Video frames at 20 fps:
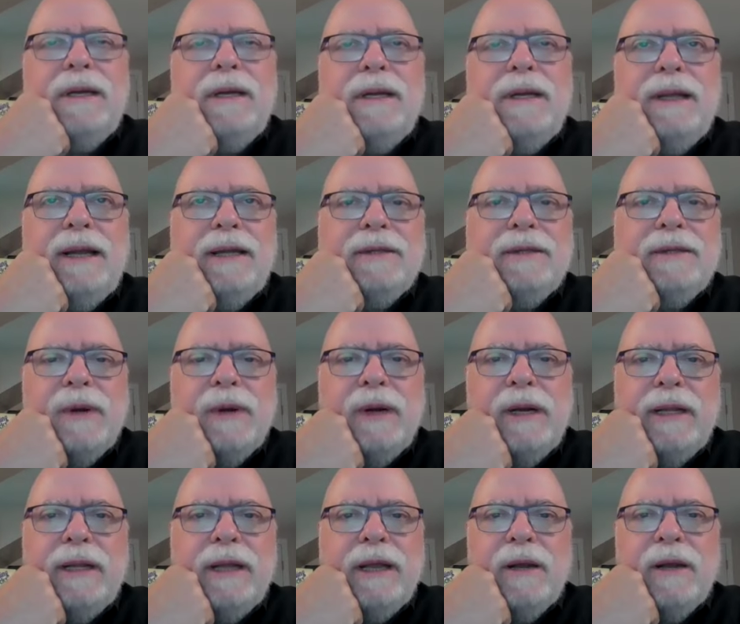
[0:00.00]
that's
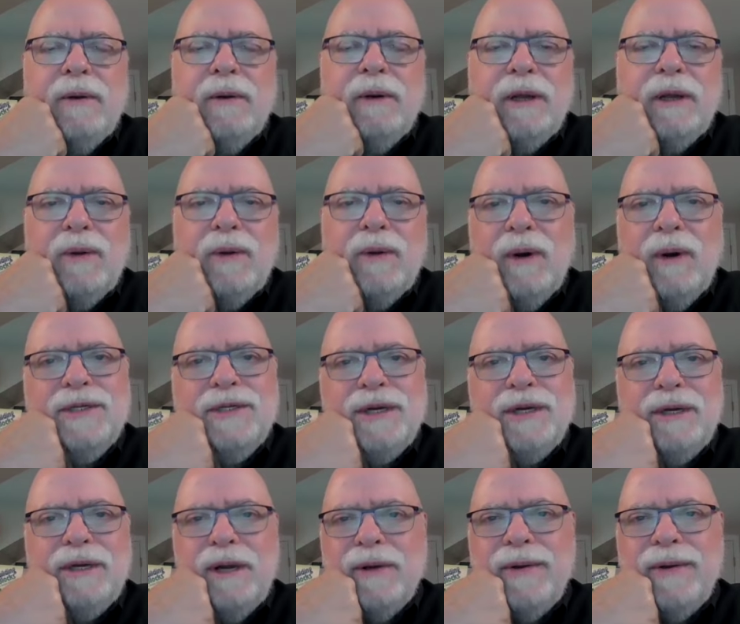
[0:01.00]
really the only
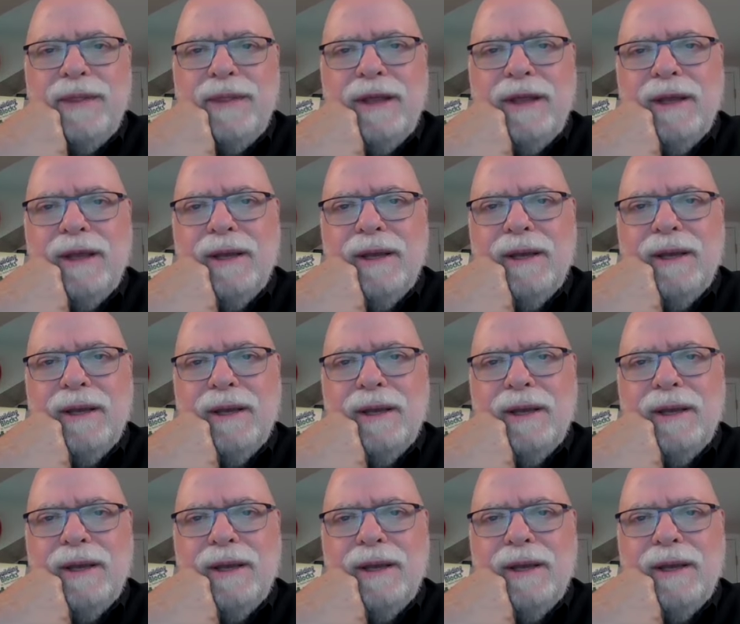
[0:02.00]
question, don't you think?